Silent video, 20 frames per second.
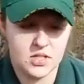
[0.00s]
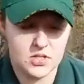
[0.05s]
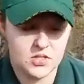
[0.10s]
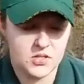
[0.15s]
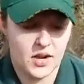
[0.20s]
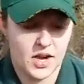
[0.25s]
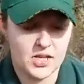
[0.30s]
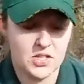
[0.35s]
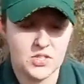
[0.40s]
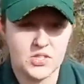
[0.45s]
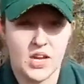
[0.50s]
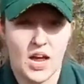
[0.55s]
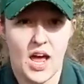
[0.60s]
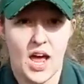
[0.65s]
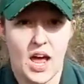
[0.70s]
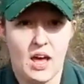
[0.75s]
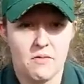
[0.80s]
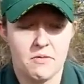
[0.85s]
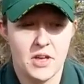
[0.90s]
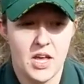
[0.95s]
So I just
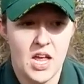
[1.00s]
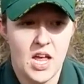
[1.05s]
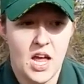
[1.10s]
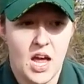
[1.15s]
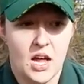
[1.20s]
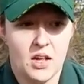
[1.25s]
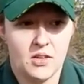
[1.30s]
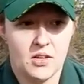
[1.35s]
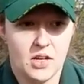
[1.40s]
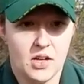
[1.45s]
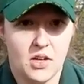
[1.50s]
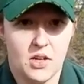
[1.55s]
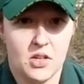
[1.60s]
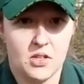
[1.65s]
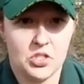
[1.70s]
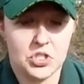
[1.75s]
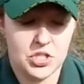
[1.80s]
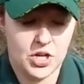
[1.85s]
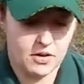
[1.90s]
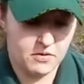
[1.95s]
have a little
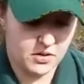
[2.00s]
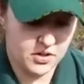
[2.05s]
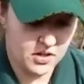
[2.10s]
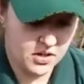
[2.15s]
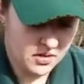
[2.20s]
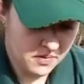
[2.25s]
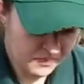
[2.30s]
shovel